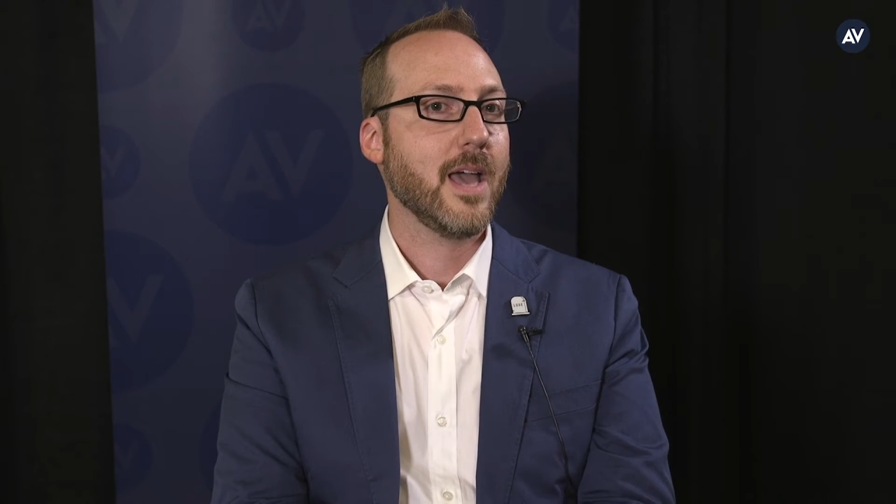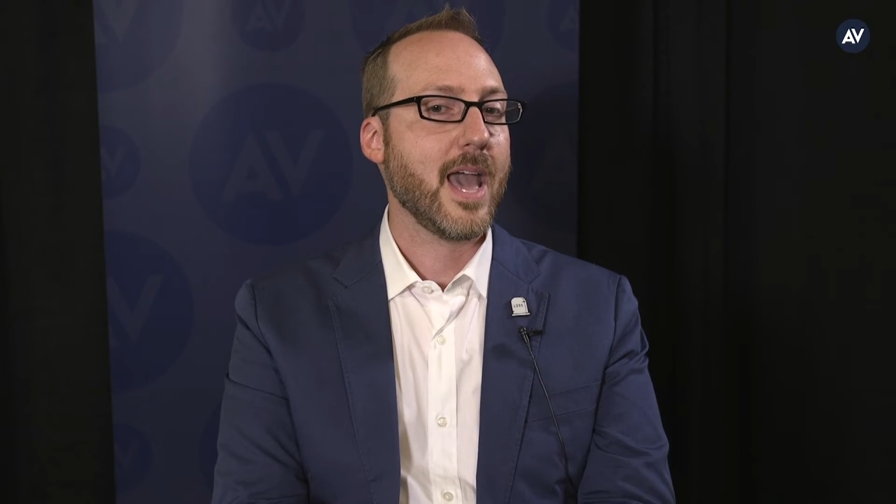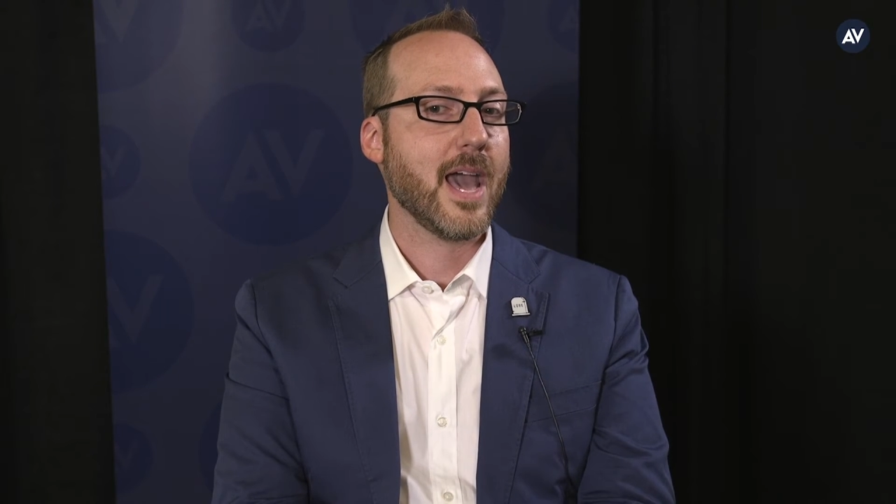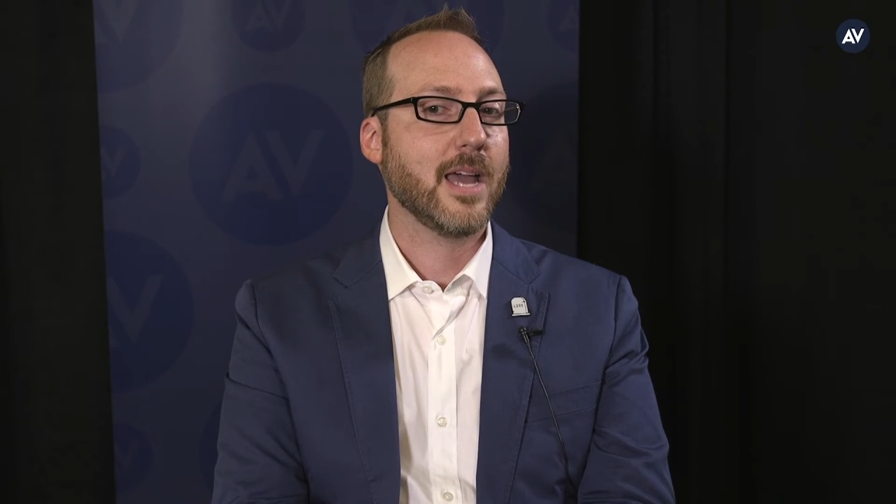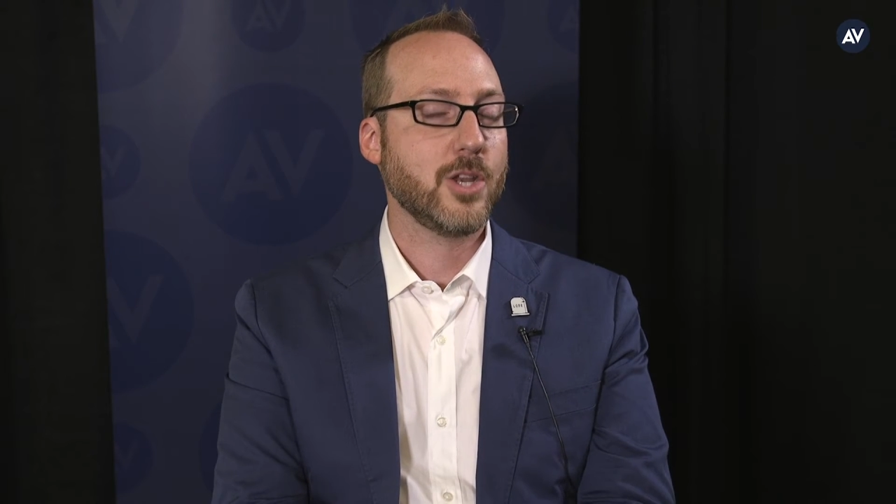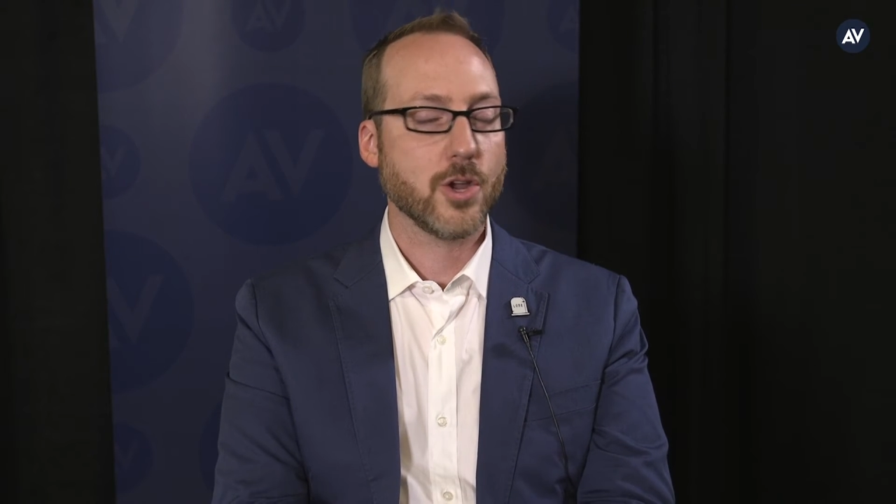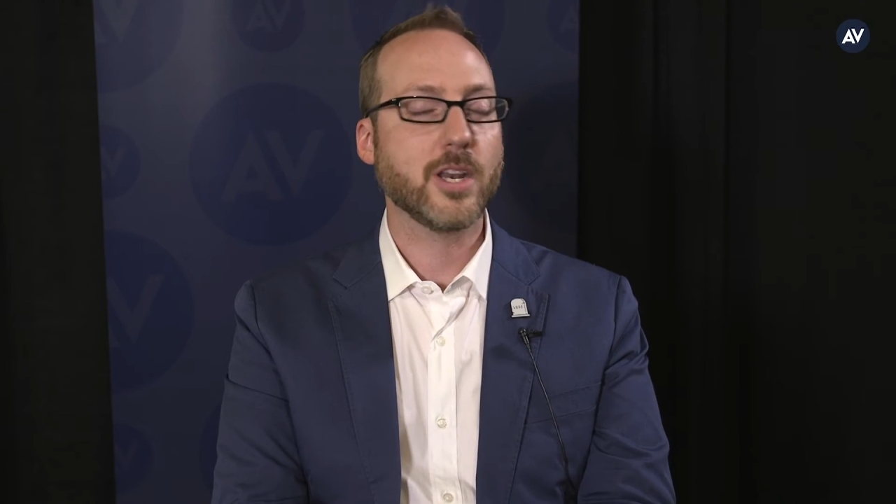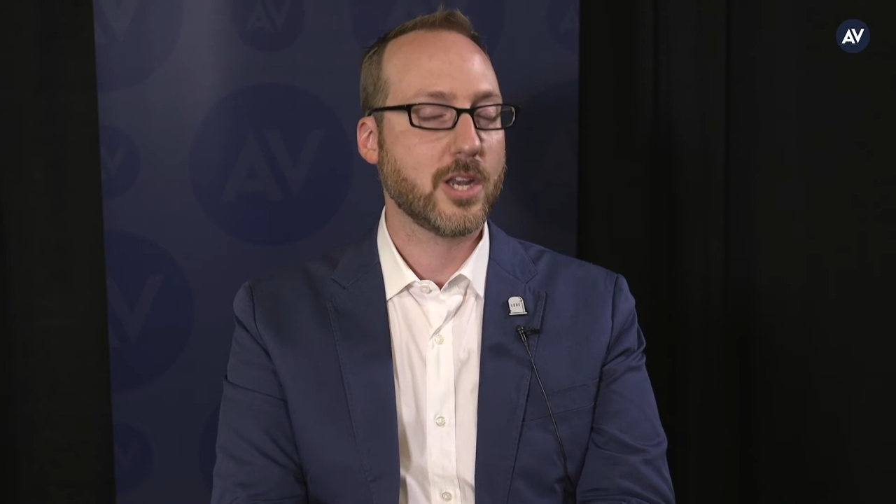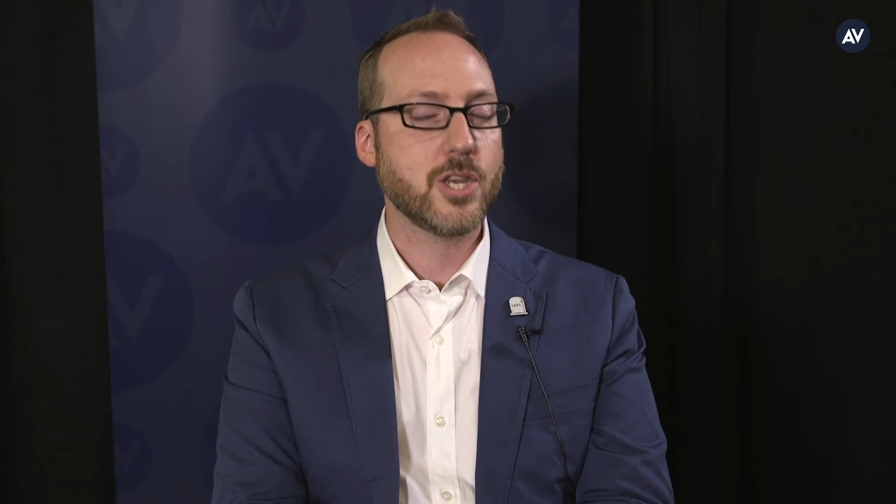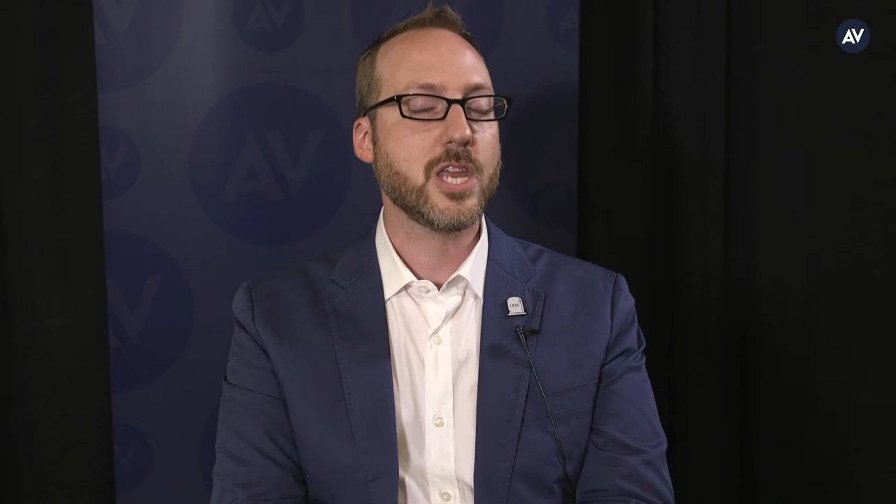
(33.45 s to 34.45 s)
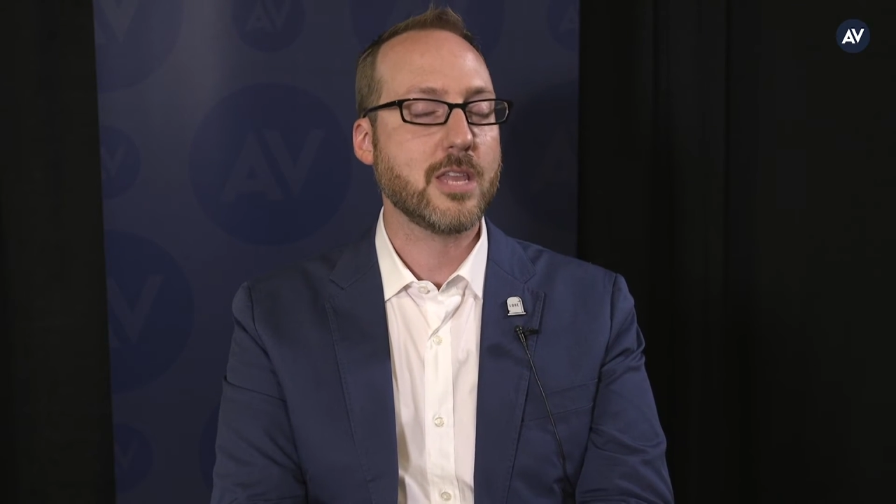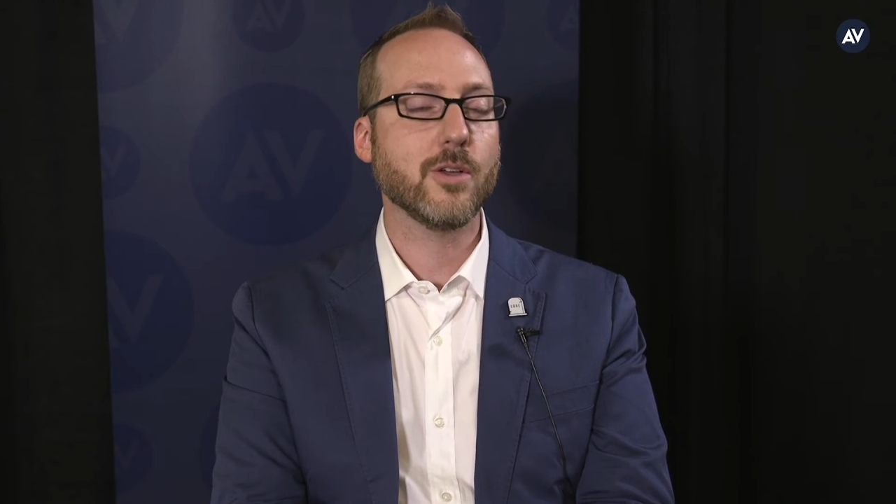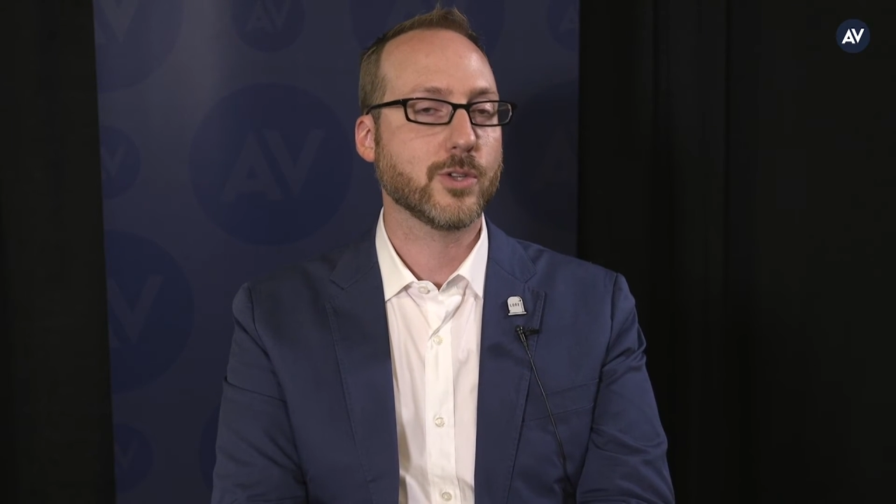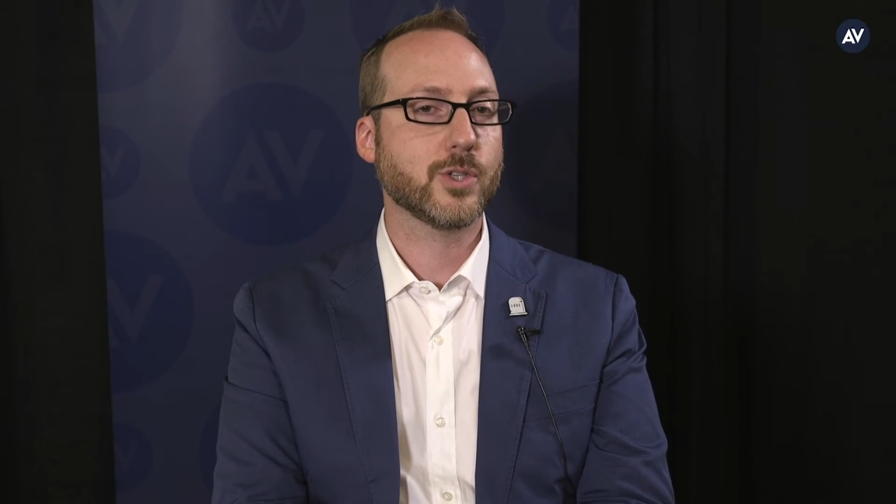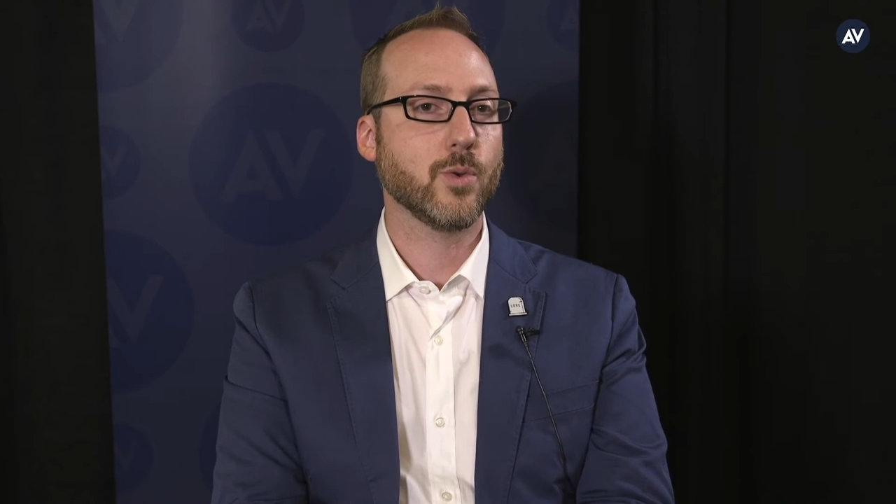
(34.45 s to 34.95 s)
and you're going to need
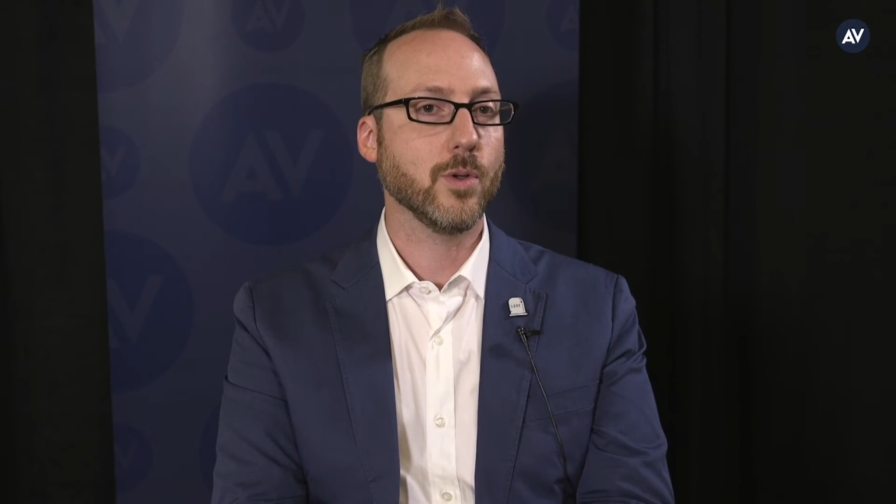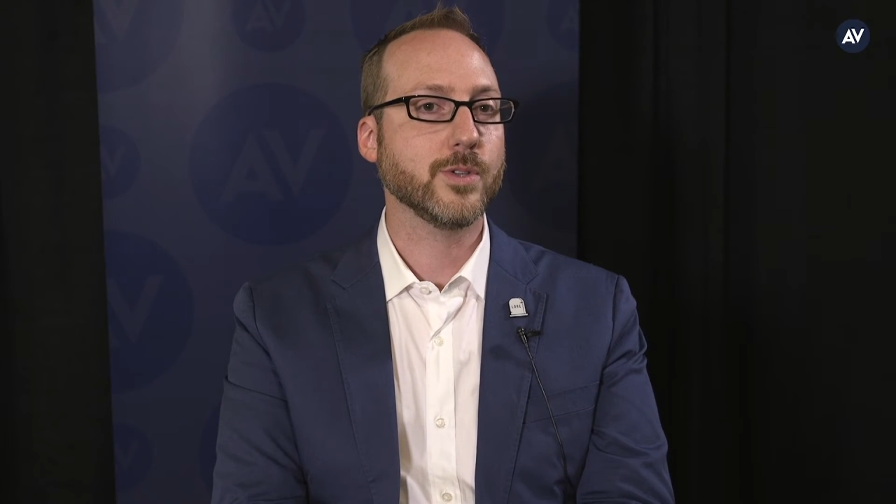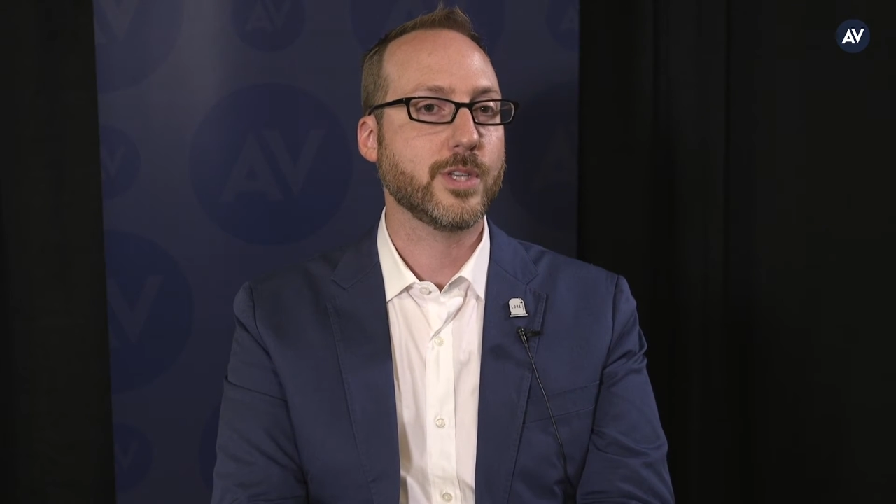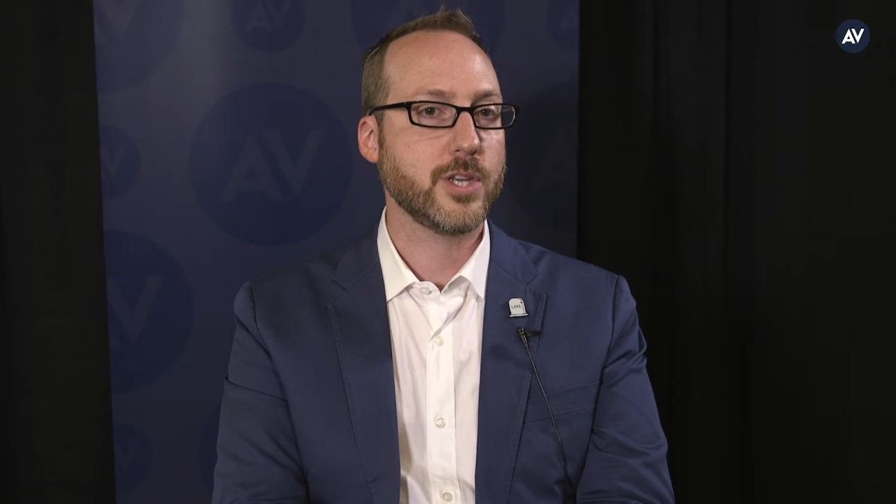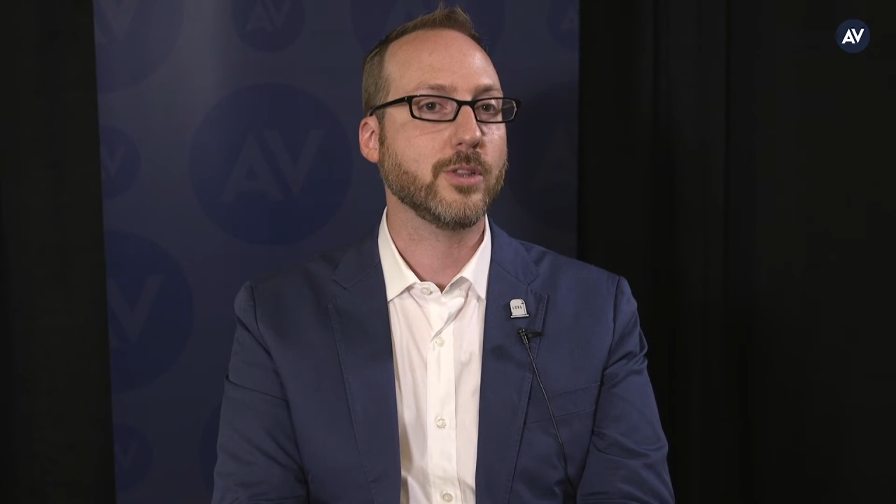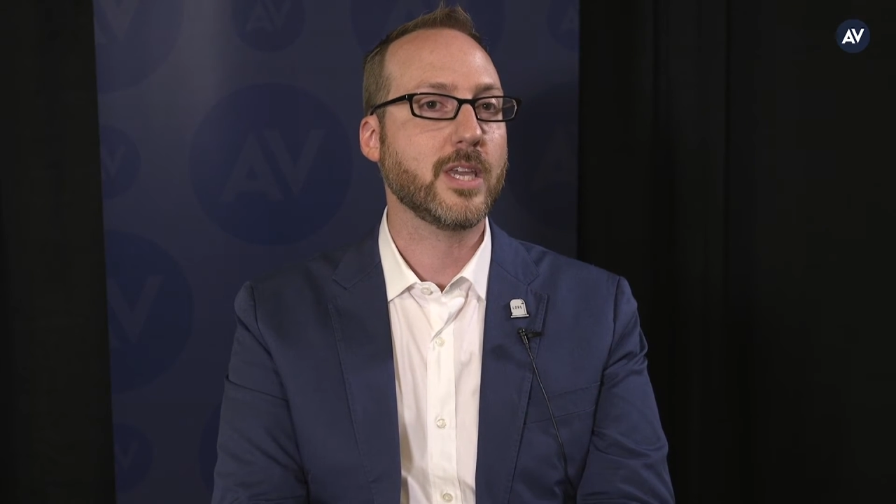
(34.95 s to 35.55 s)
those tools and you'll